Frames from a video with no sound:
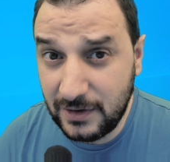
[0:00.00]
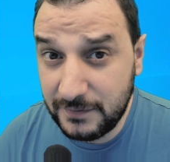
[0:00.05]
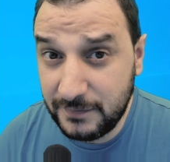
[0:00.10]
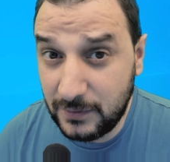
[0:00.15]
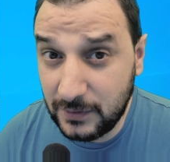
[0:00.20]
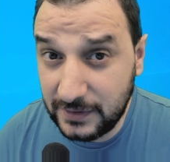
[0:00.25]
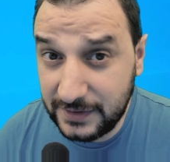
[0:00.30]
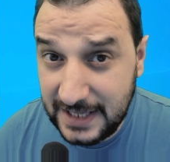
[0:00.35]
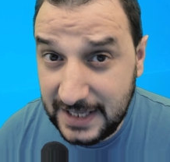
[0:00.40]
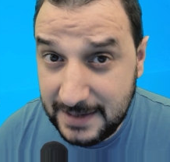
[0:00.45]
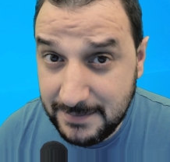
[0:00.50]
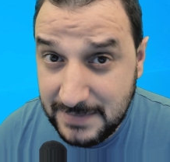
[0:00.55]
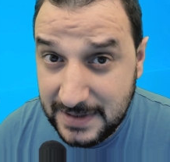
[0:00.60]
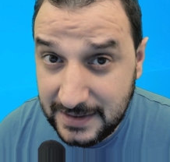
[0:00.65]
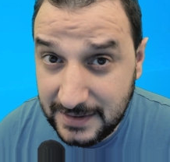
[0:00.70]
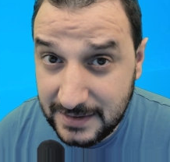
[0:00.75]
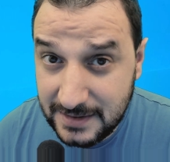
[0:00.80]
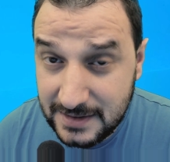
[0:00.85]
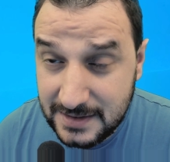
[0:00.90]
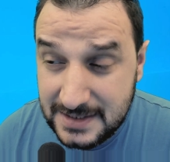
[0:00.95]
gaming?
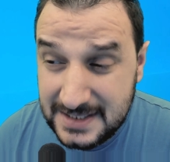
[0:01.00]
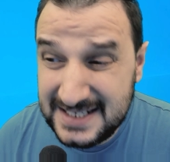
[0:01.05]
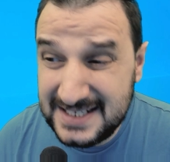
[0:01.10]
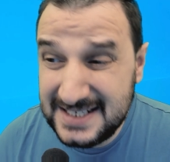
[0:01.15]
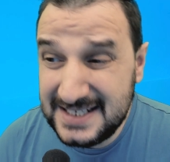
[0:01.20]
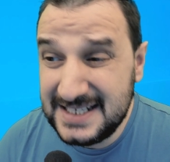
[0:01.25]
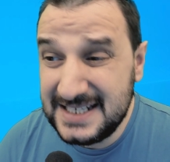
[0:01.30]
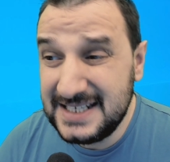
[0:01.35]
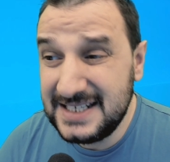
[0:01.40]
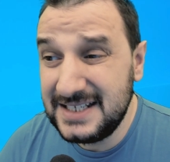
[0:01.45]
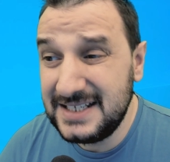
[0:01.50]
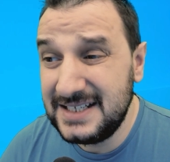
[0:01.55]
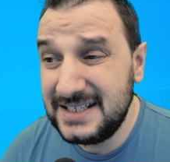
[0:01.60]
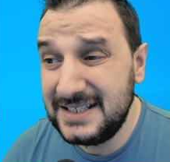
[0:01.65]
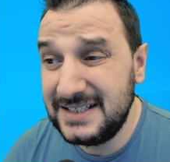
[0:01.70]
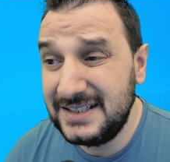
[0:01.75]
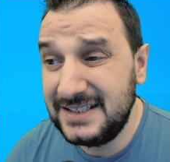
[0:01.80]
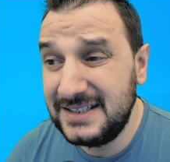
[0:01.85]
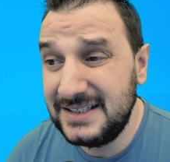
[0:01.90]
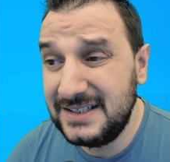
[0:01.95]

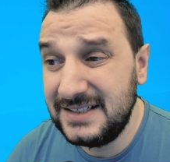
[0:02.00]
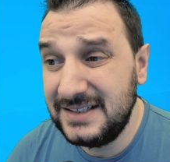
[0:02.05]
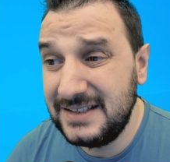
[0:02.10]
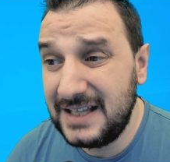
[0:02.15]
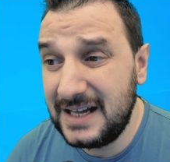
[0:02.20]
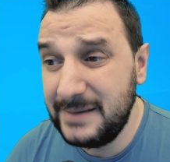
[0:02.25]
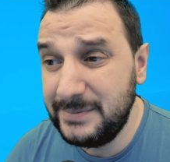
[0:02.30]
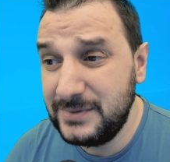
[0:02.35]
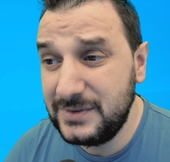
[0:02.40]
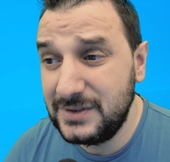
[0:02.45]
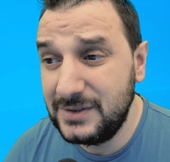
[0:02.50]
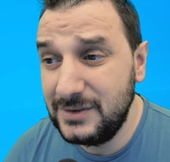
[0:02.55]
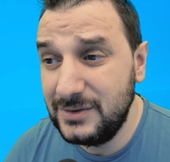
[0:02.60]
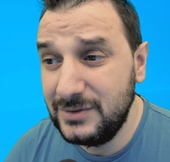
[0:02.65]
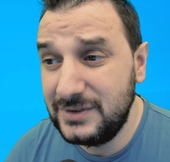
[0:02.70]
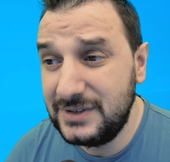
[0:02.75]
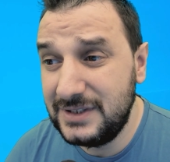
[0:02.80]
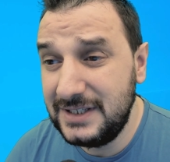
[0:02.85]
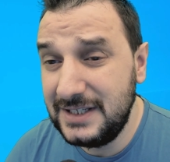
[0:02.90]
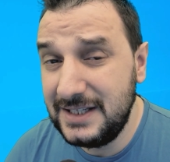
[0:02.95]
Uh,
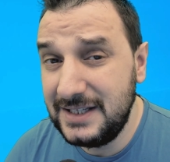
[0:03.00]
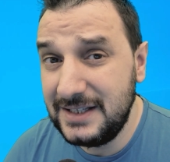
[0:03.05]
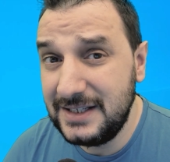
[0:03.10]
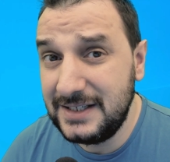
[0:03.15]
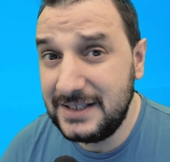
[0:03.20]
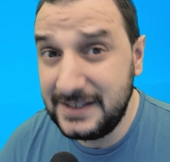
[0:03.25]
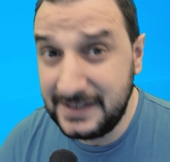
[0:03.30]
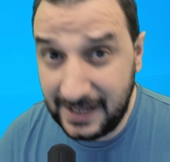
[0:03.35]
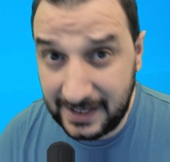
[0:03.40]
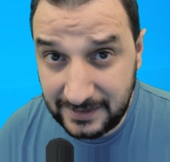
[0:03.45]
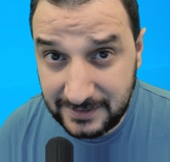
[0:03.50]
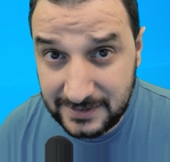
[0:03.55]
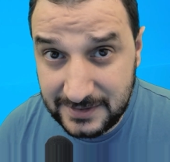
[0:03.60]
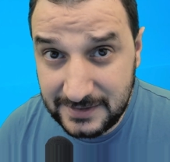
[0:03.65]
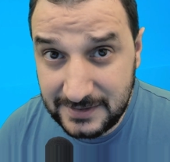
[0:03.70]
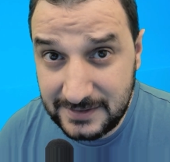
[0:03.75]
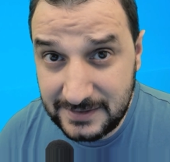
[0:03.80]
absolutely not.